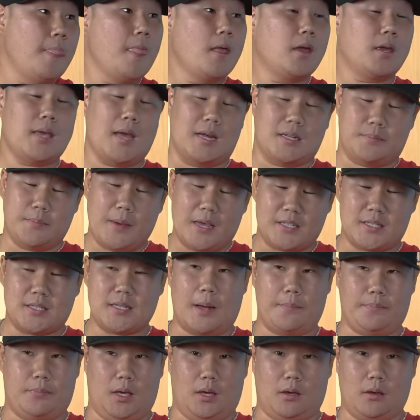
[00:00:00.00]
Yes, made
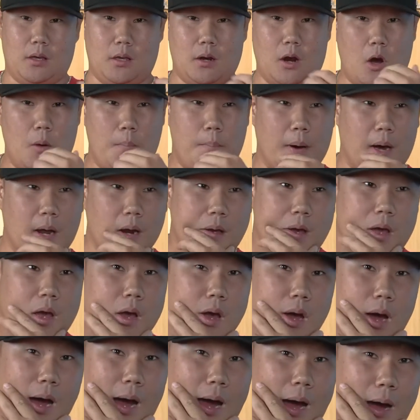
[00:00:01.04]
something, you know, but
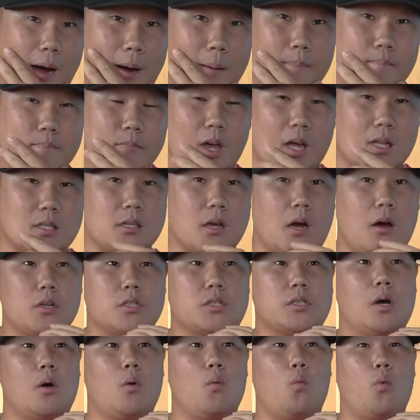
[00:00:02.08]
it's
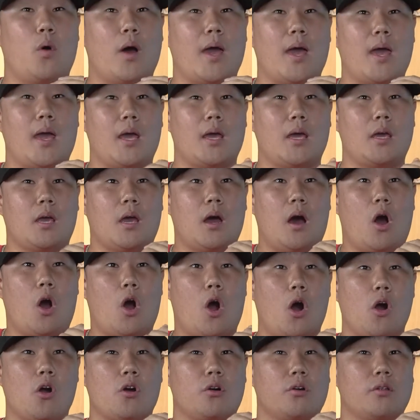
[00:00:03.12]
also way
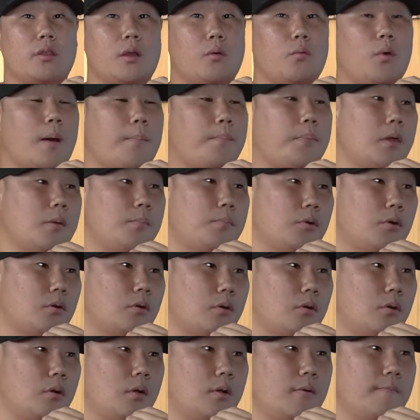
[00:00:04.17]
harder than what
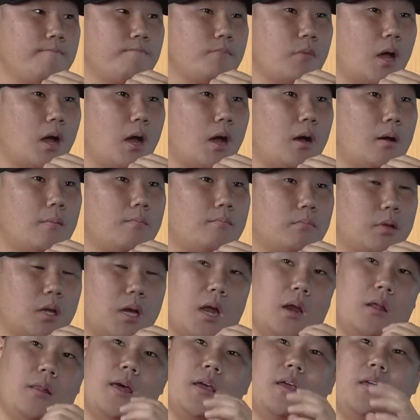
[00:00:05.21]
people kind
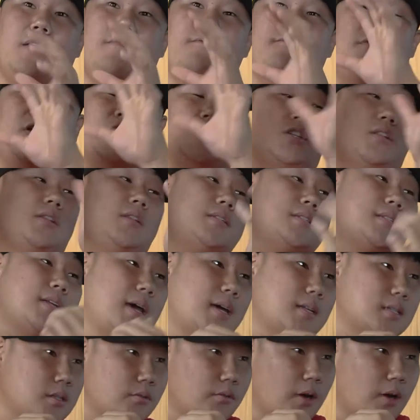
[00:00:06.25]
of like envision this as, right?